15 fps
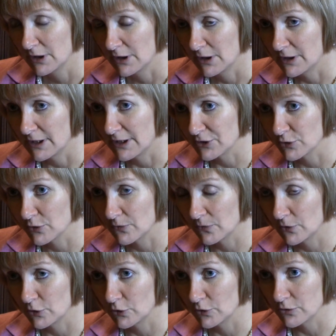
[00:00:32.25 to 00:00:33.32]
and that's over
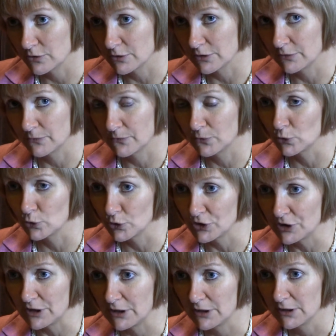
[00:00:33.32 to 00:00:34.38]

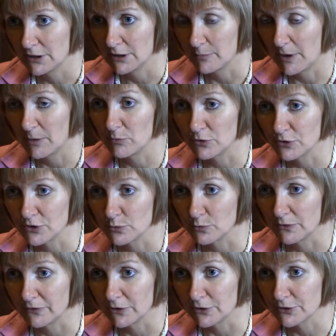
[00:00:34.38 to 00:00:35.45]
140 members that
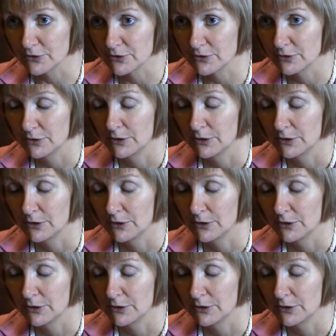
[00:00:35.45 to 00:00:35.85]
we've lost.